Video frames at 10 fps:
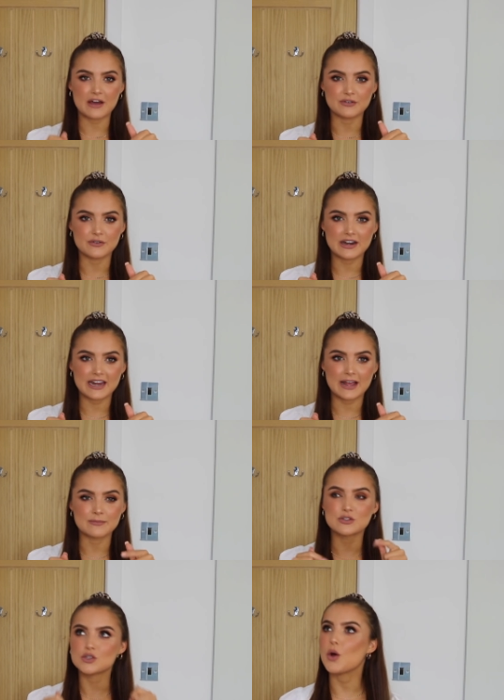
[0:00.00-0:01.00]
you haven't already.
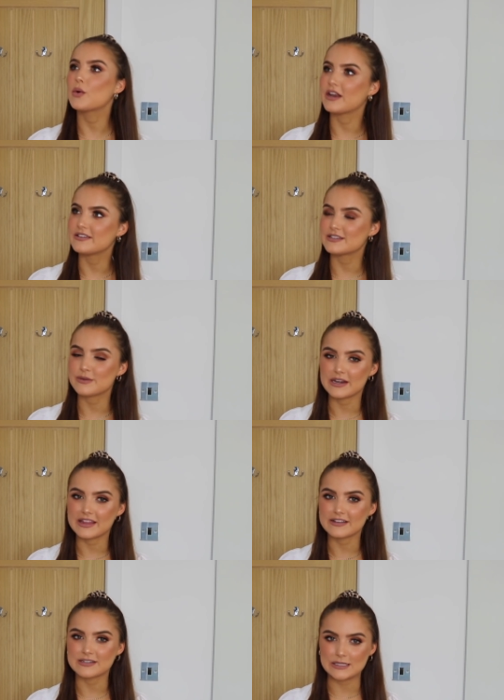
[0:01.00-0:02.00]
I'm so close to twenty
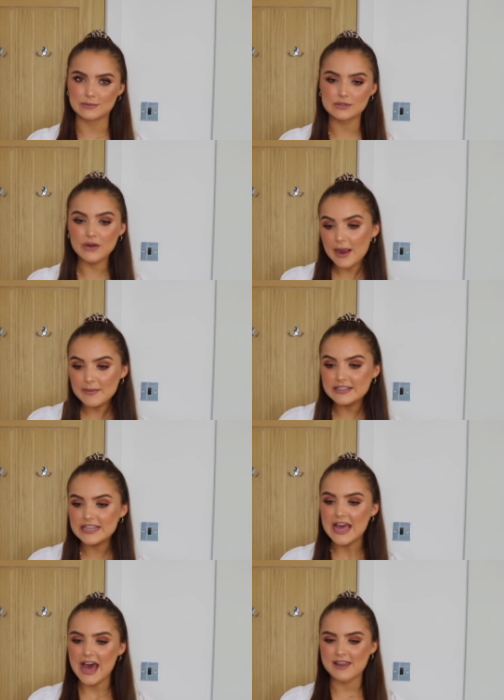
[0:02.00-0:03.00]
thousand subscribers,
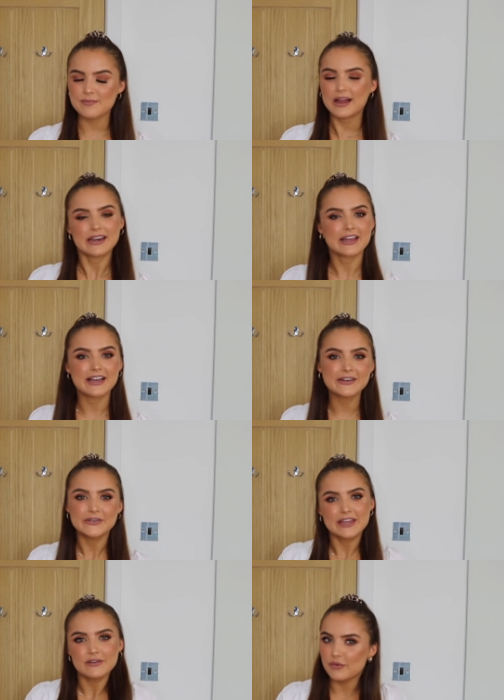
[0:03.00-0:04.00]
and I'm planning a little
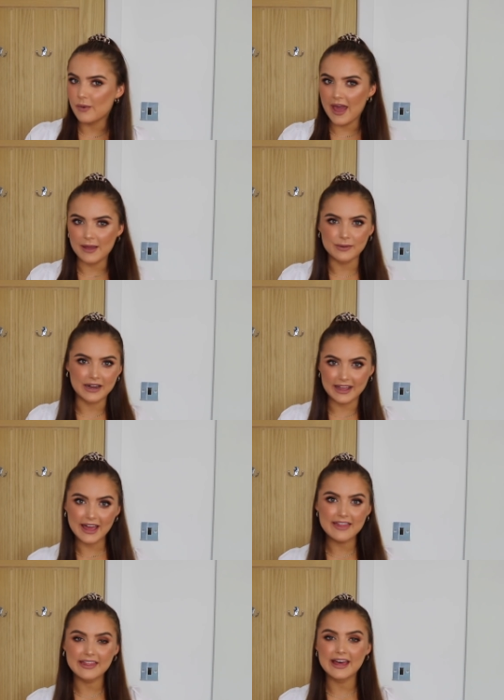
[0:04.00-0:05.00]
giveaway when I
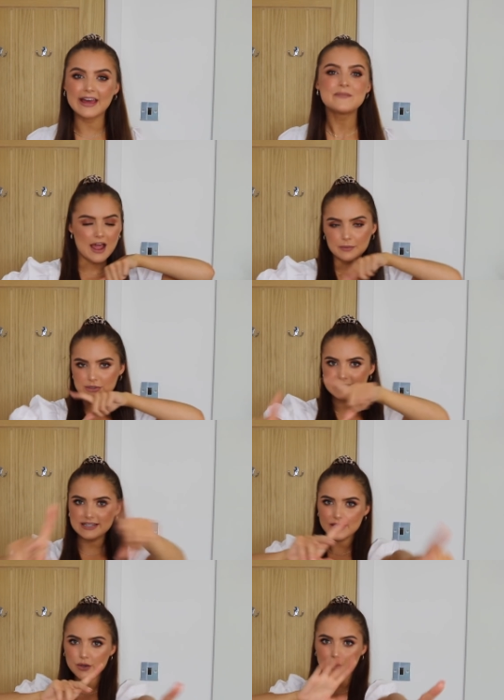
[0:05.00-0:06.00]
get there. I will
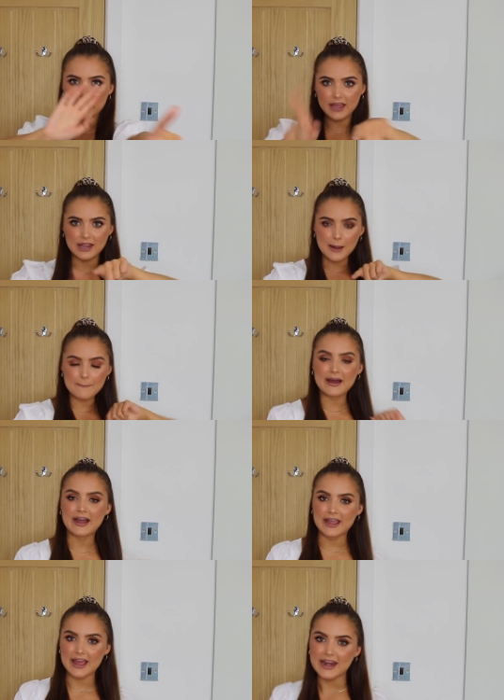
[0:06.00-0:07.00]
see you in
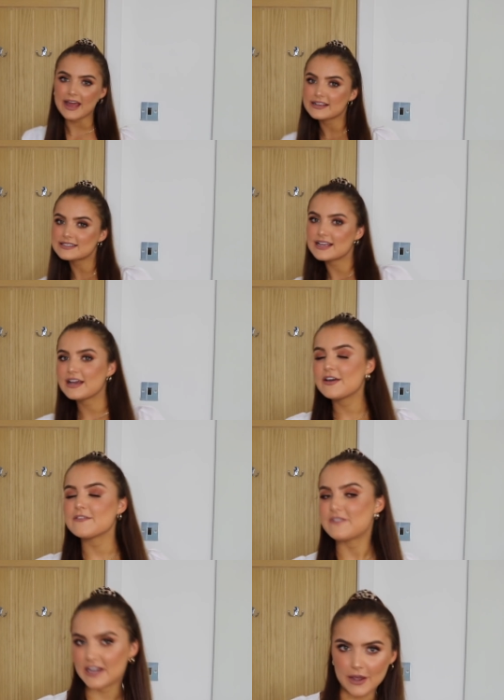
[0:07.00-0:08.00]
my next
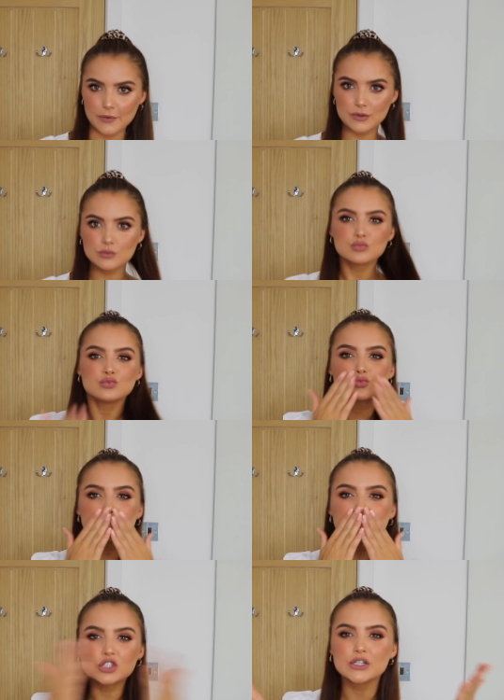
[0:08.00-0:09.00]
video.
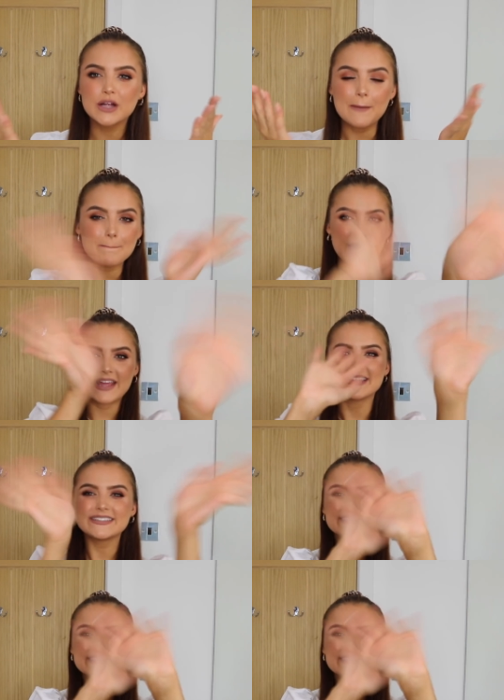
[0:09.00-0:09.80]
Bye.